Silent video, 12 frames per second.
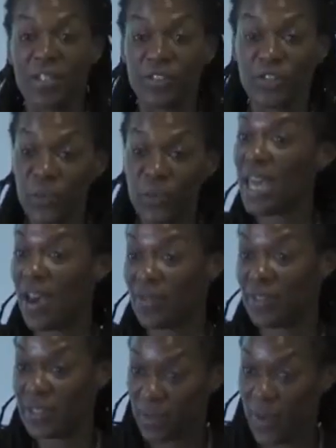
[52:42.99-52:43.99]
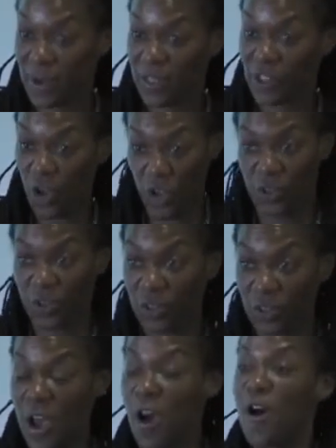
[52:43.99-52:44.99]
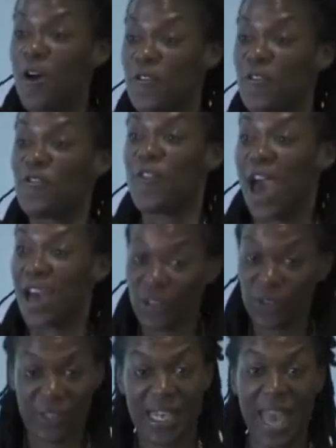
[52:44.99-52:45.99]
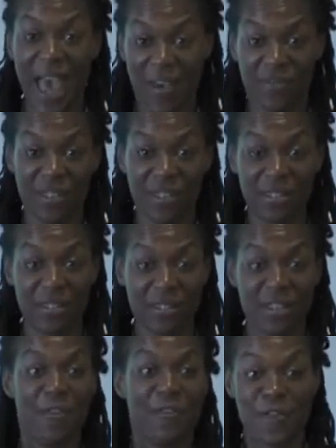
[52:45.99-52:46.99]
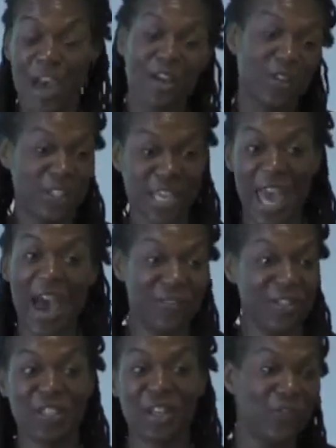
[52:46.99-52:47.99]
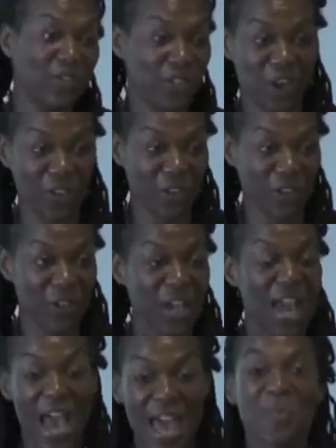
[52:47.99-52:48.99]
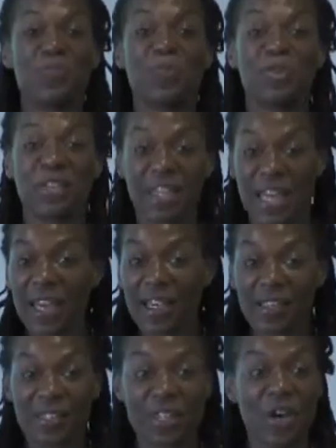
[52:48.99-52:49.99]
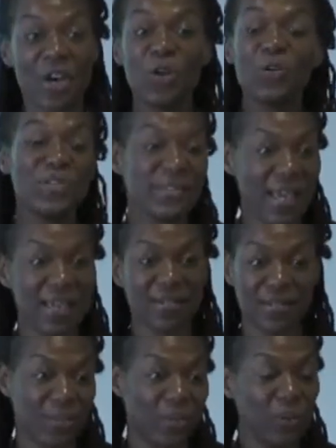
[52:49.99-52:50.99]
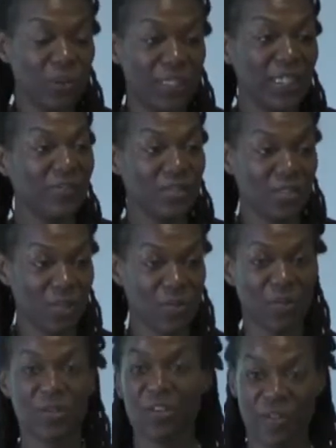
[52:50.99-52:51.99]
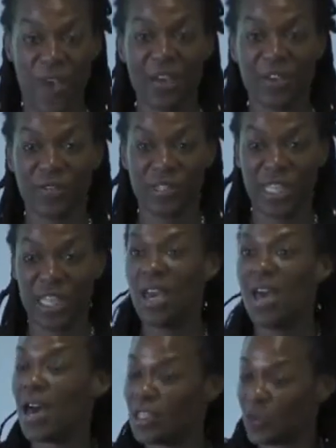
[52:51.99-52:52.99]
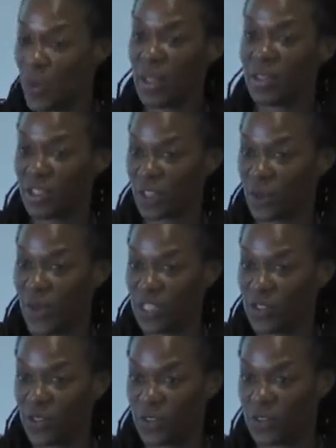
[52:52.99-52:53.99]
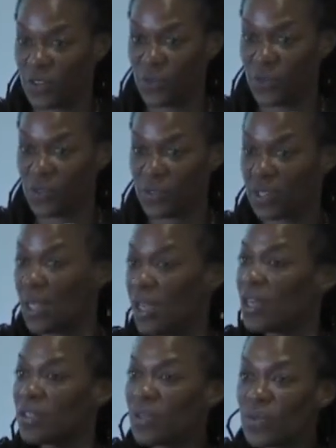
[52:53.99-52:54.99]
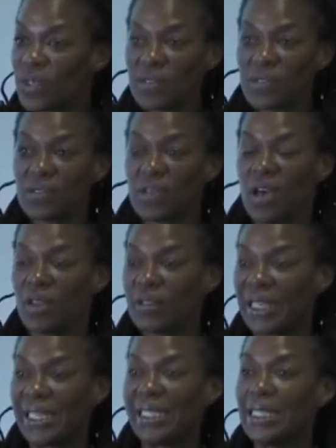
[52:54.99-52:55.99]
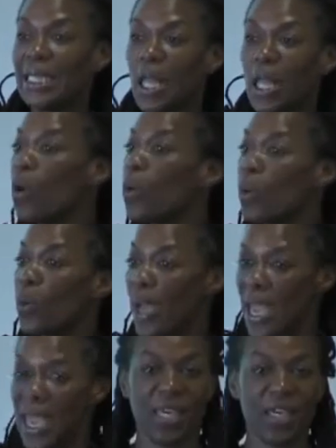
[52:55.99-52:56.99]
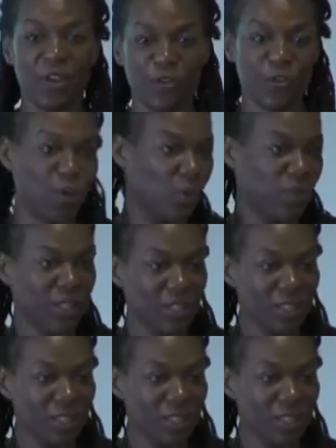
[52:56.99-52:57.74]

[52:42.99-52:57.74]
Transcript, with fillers: Students have this about each other. Faculty have this. Faculty have this of each other. And it predicts who stays and who leaves in terms of the faculty, as well as the grades for the students. So this is like low hanging fruit